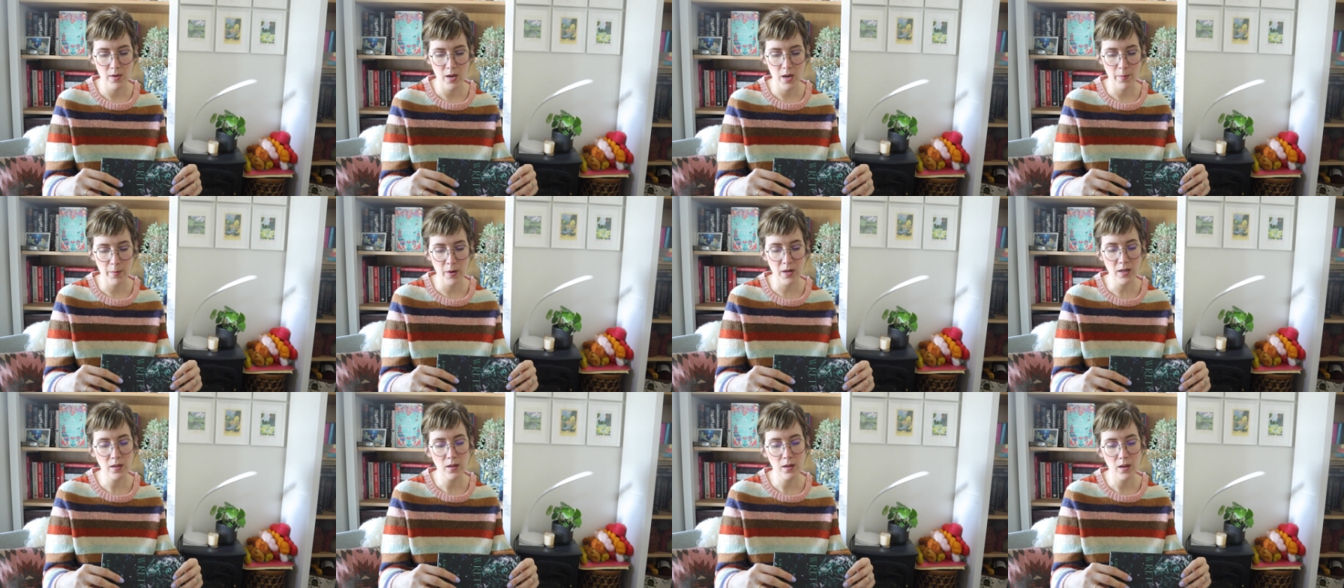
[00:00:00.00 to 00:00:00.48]

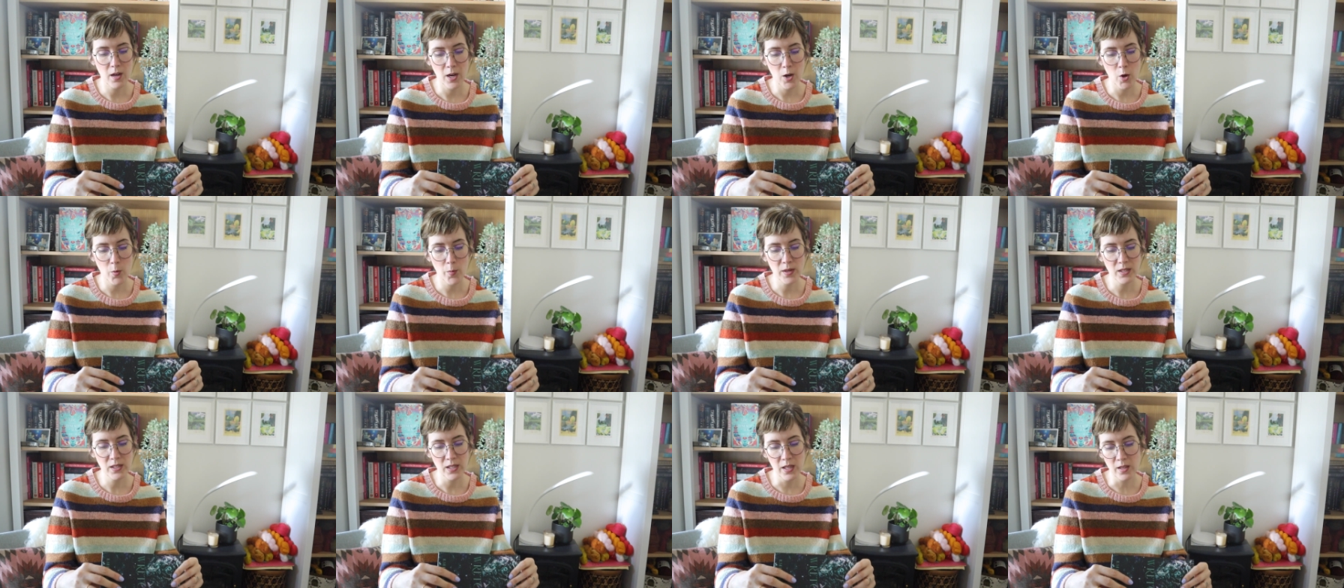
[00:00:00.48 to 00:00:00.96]
I
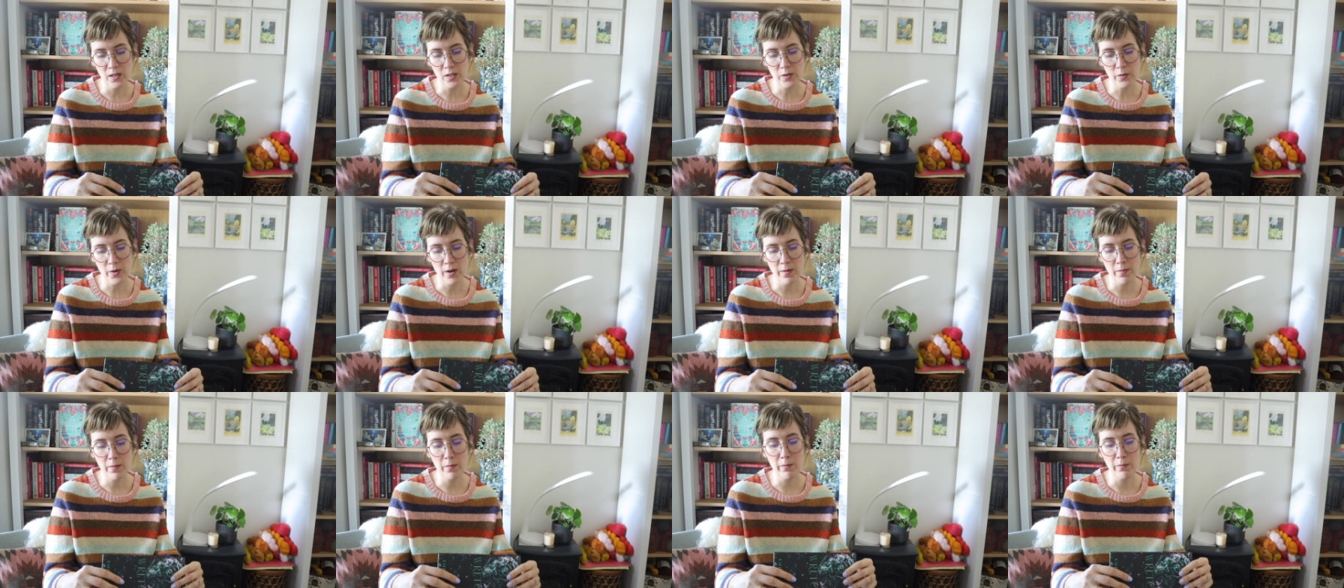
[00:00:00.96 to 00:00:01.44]
hope I say
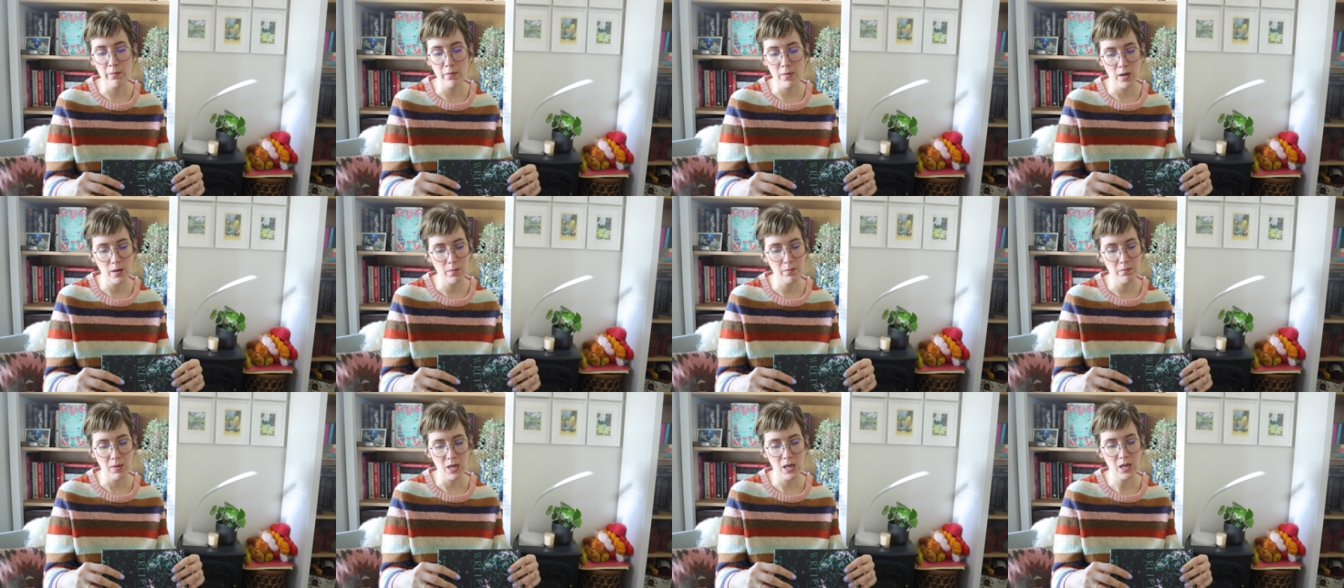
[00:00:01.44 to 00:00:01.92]
this right,
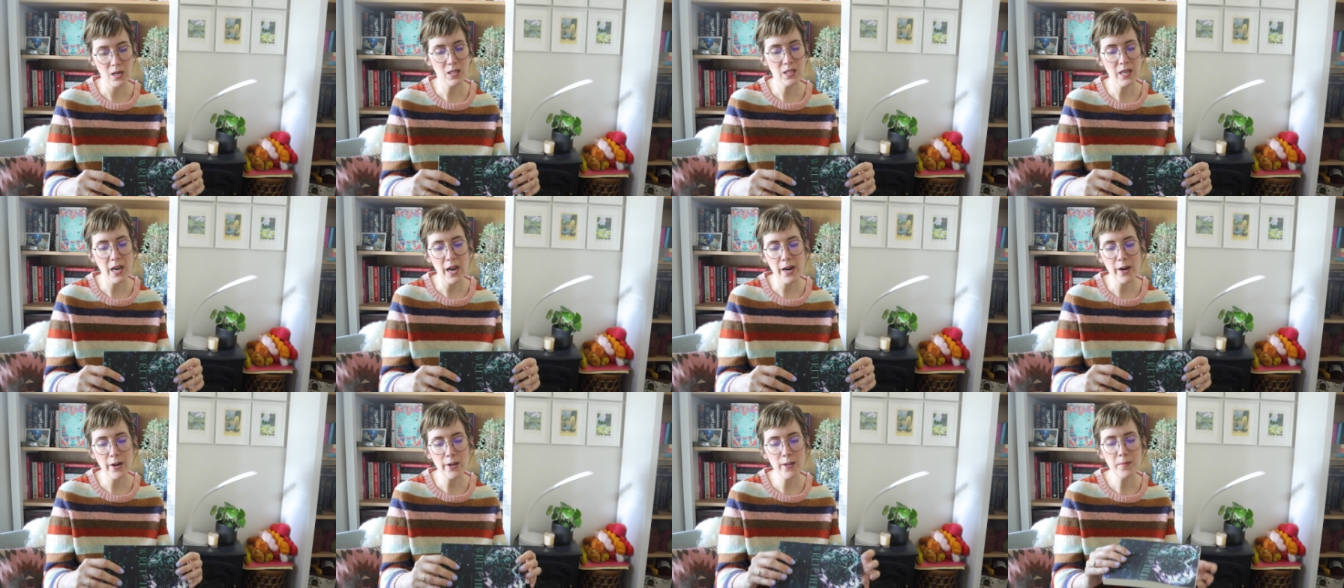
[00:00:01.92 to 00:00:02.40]

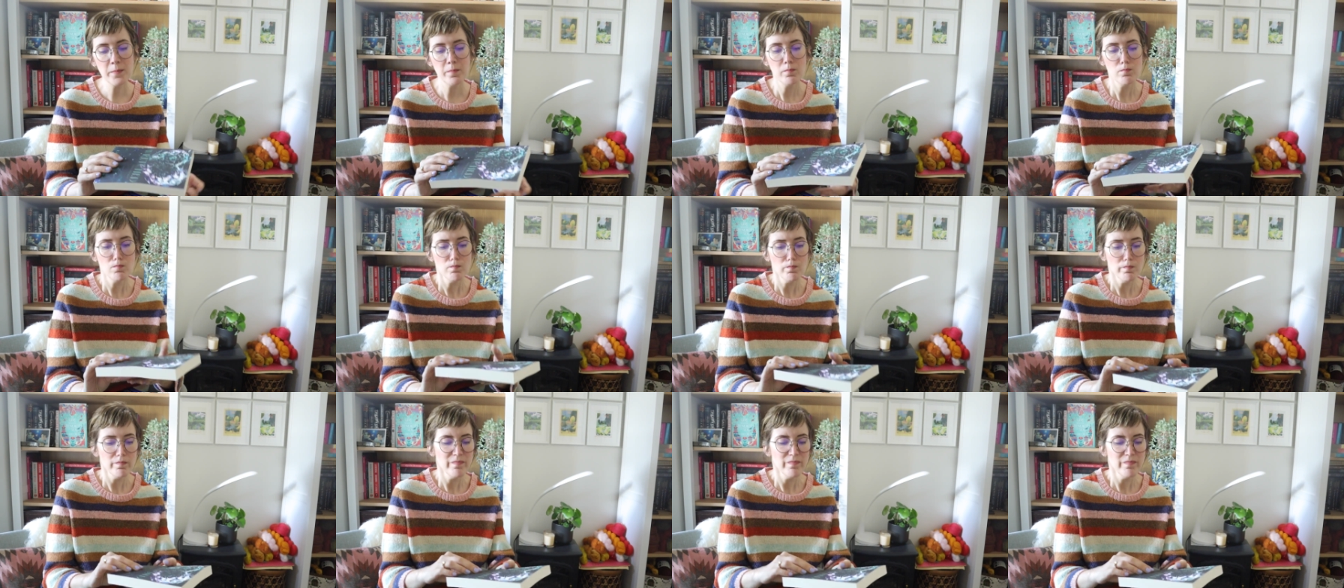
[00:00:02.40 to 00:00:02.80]
McIntyre.